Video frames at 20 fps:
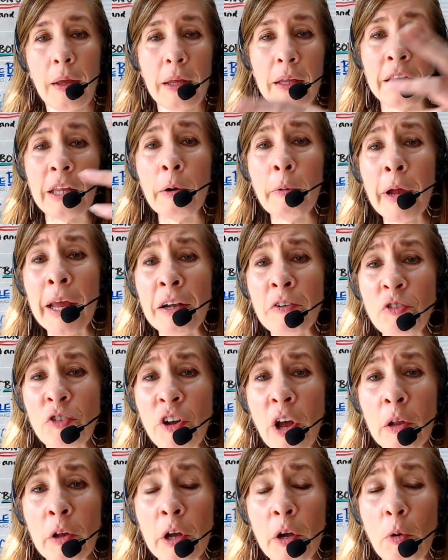their
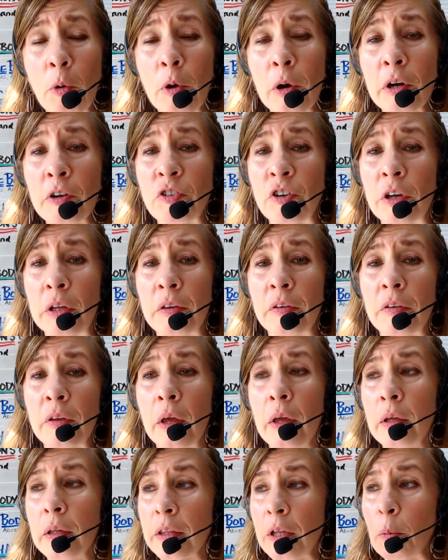angelic origins,
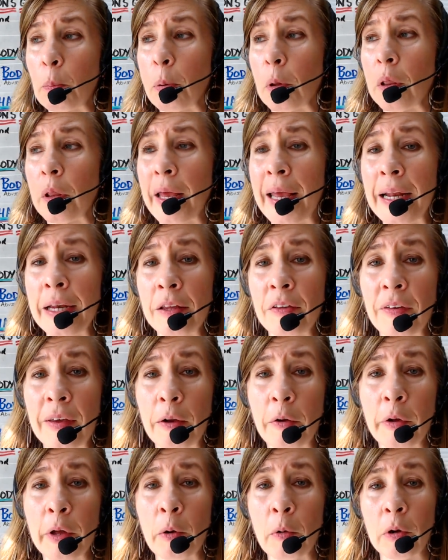their
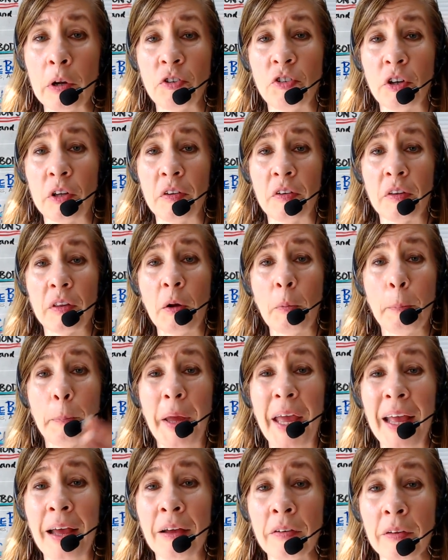planetary origins, their
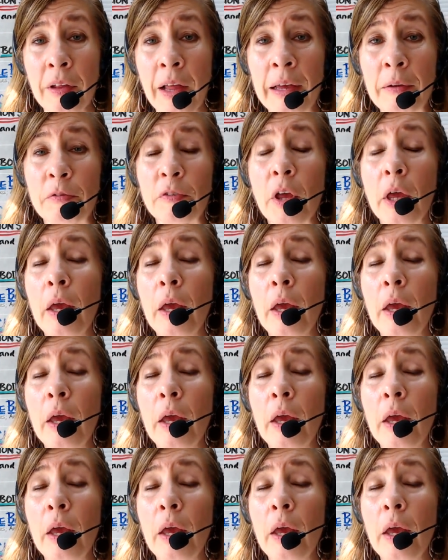past lives.